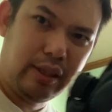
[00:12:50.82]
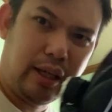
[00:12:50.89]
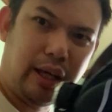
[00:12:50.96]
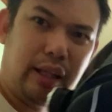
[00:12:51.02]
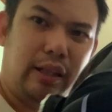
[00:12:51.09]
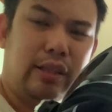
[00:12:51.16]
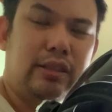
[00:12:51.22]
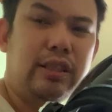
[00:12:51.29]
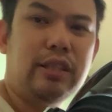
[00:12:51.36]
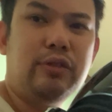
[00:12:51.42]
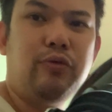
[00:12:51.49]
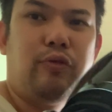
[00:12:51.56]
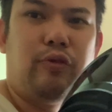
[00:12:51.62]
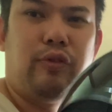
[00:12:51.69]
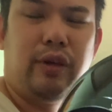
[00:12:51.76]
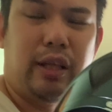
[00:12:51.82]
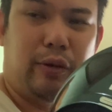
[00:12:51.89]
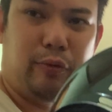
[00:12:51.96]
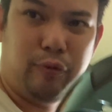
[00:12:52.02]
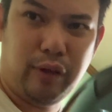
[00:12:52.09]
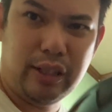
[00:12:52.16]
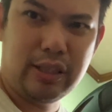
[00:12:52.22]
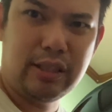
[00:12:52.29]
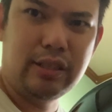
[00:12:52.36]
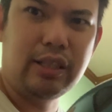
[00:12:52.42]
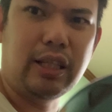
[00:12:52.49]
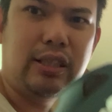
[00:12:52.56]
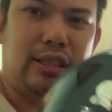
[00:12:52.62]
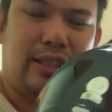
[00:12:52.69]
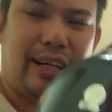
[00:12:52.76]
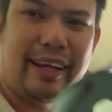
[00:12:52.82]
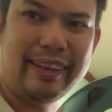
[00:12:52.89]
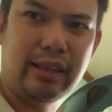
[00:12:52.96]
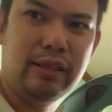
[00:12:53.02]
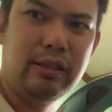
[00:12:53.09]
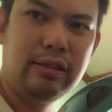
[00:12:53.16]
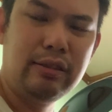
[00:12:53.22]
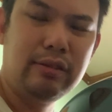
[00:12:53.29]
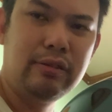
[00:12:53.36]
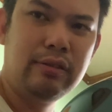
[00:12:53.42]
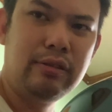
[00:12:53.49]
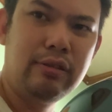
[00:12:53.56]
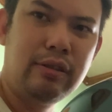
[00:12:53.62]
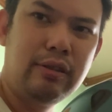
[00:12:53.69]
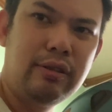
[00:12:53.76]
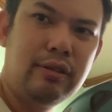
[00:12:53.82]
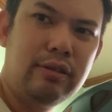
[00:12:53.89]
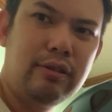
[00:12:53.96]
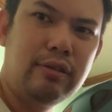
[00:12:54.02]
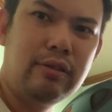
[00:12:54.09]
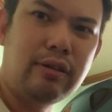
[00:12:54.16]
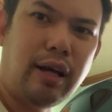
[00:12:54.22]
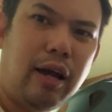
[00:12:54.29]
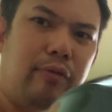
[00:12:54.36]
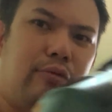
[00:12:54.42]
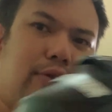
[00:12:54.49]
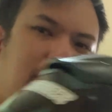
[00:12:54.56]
and it's just it fits just right I've